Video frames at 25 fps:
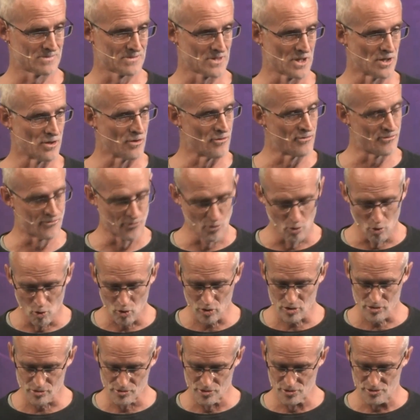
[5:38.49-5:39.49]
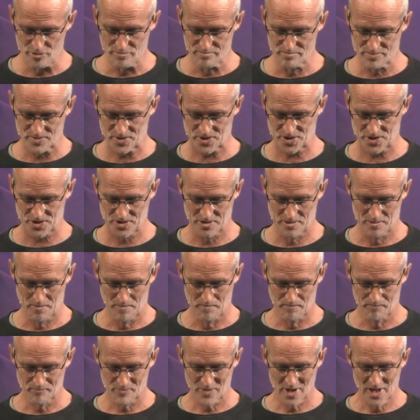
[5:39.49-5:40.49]
Are the four groups,
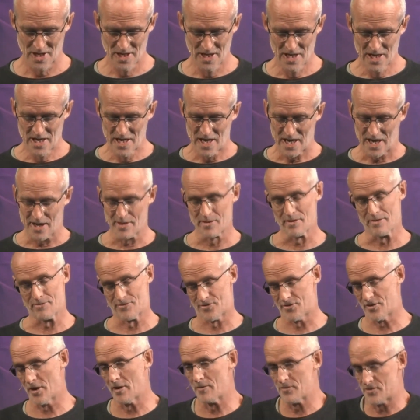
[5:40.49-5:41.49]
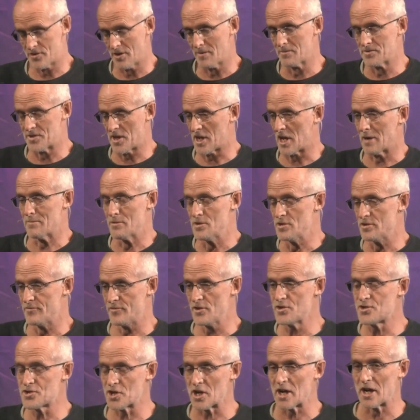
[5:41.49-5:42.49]
and sometimes they come
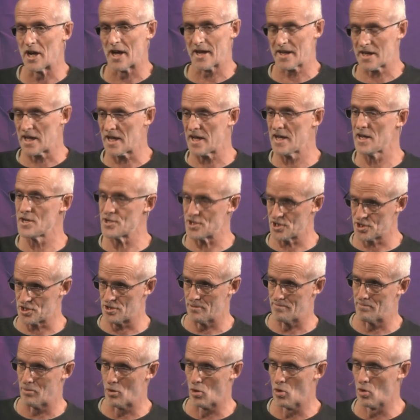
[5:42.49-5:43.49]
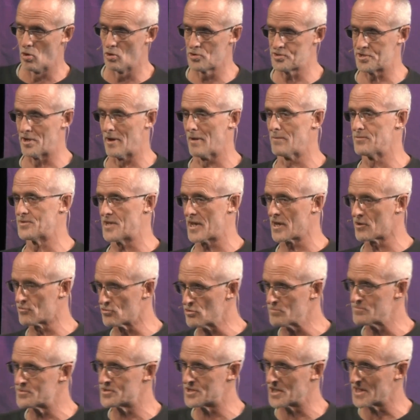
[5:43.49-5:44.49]
individually, like here, just the poor. Sometimes they're
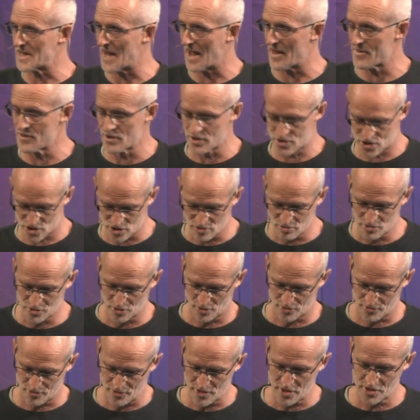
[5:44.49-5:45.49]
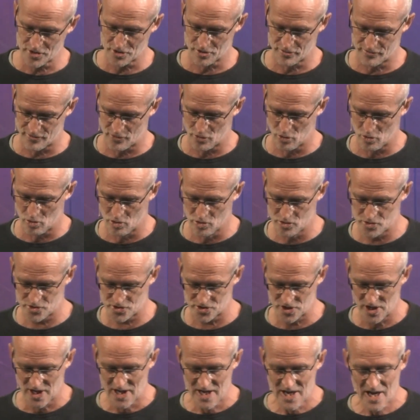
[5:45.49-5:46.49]
grouped together, twos or threes or fours.